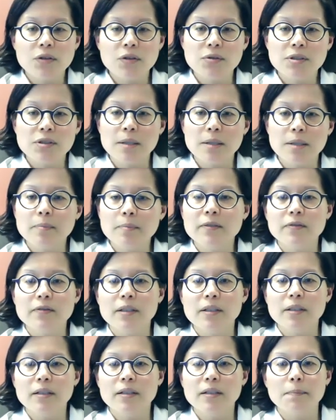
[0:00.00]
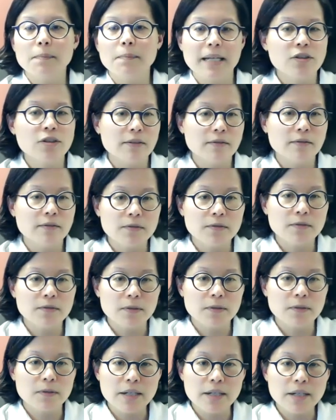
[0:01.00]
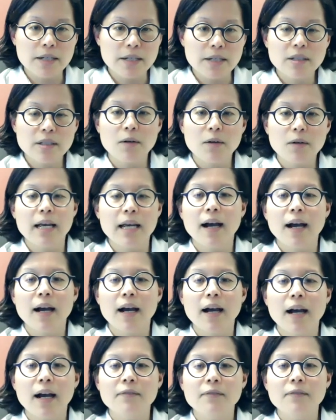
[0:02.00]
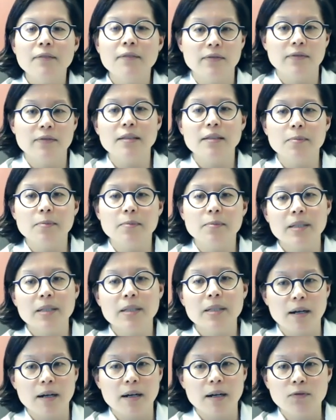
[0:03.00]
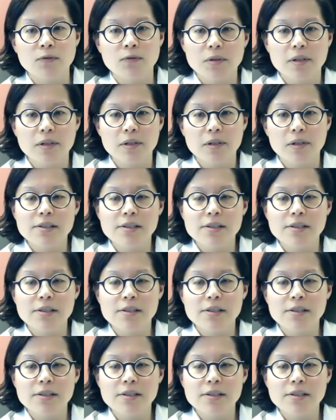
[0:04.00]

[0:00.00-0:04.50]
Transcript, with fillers: to some of the patient information that we have developed um, for you guys.